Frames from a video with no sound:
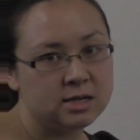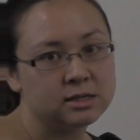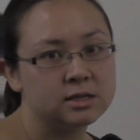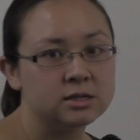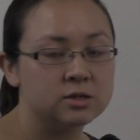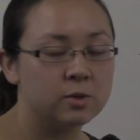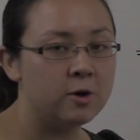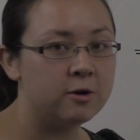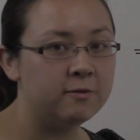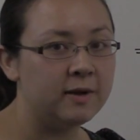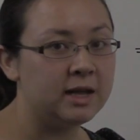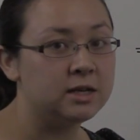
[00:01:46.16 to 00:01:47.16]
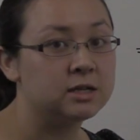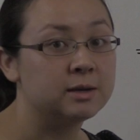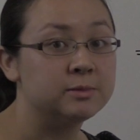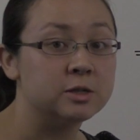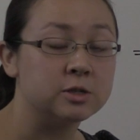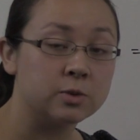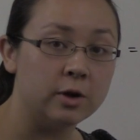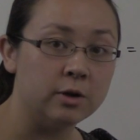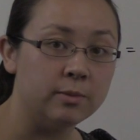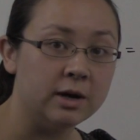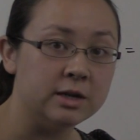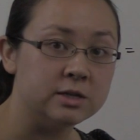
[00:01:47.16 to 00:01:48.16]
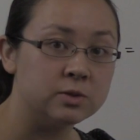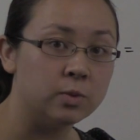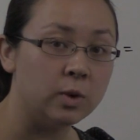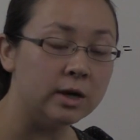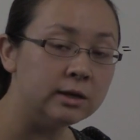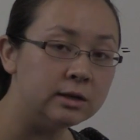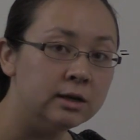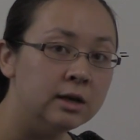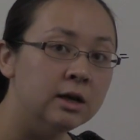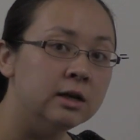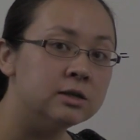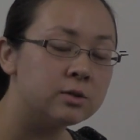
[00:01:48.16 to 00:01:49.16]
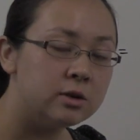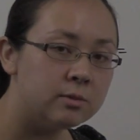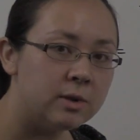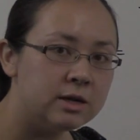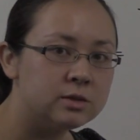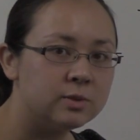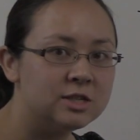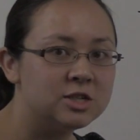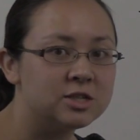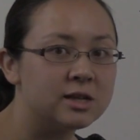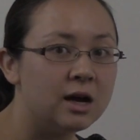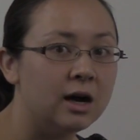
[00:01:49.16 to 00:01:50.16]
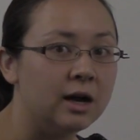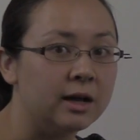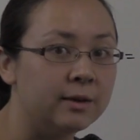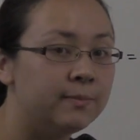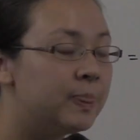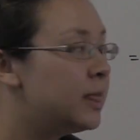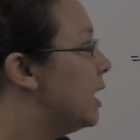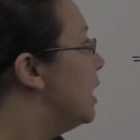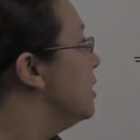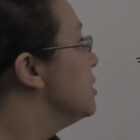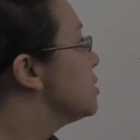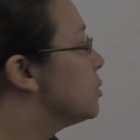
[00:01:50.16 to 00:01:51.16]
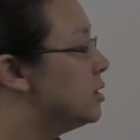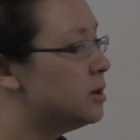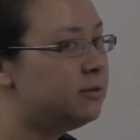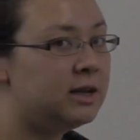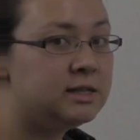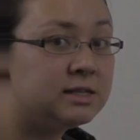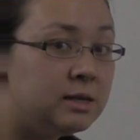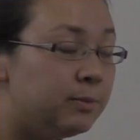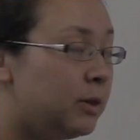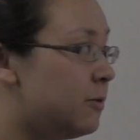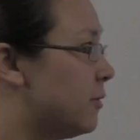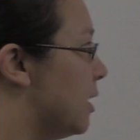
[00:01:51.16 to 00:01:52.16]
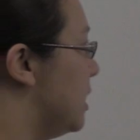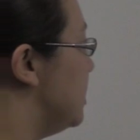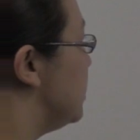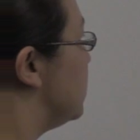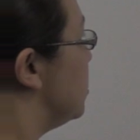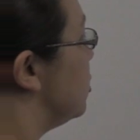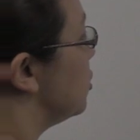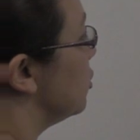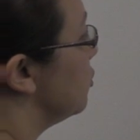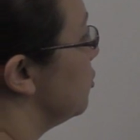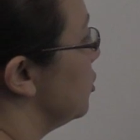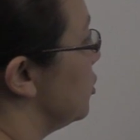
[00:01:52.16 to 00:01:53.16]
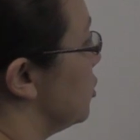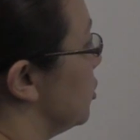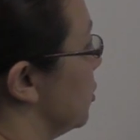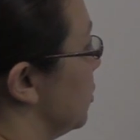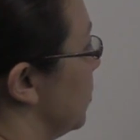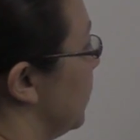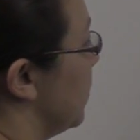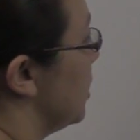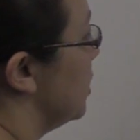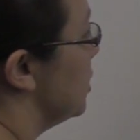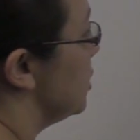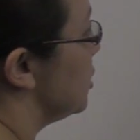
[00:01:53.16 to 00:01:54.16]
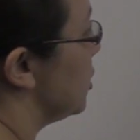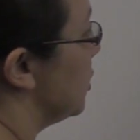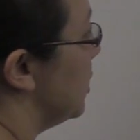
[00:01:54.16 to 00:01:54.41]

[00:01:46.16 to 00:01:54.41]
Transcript: is the square root of 8 times the square root of minus 1. Square root of minus 1 is just I, and the square root of 8 simplifies to 2 root 2. So